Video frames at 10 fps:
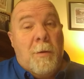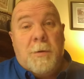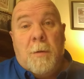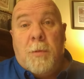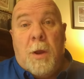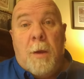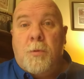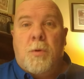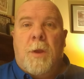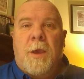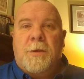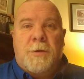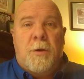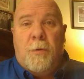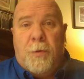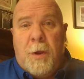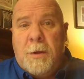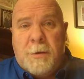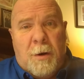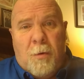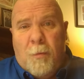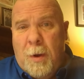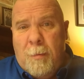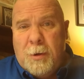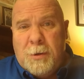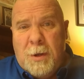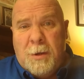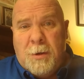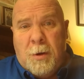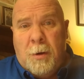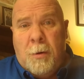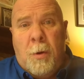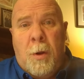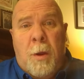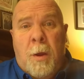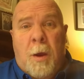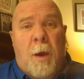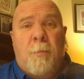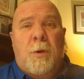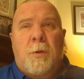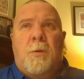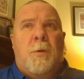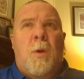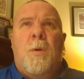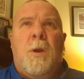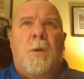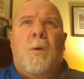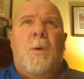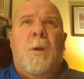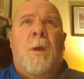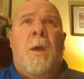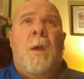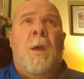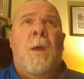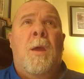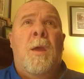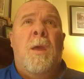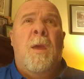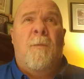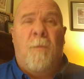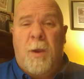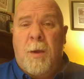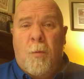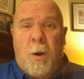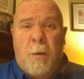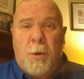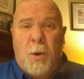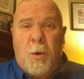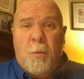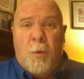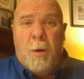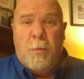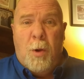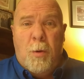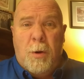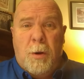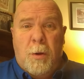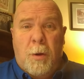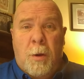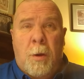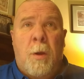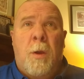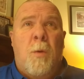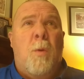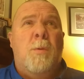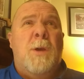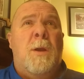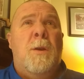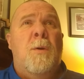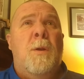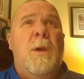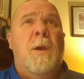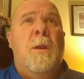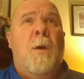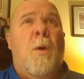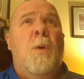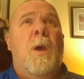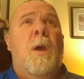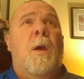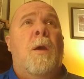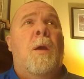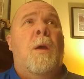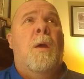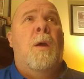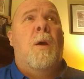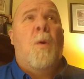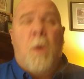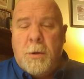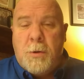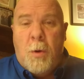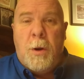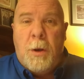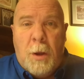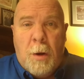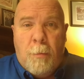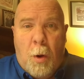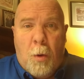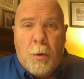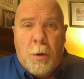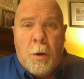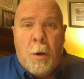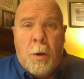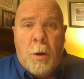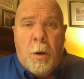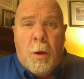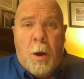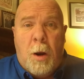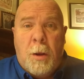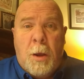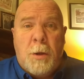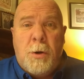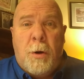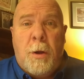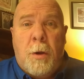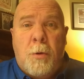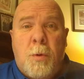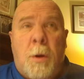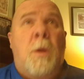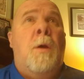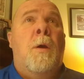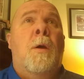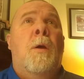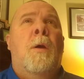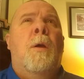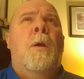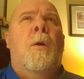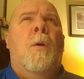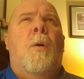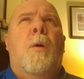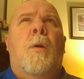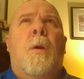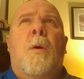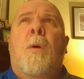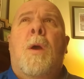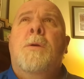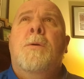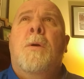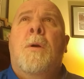Sometimes, doing like certain things I don't pay much attention to, I'll be going to do it, forget what I'm doing, while I'm going to do it. What was I doing again? Oh, yeah. Oh, I was going to get a bowl of honey nut Cheerios, wasn't I? Or no, I was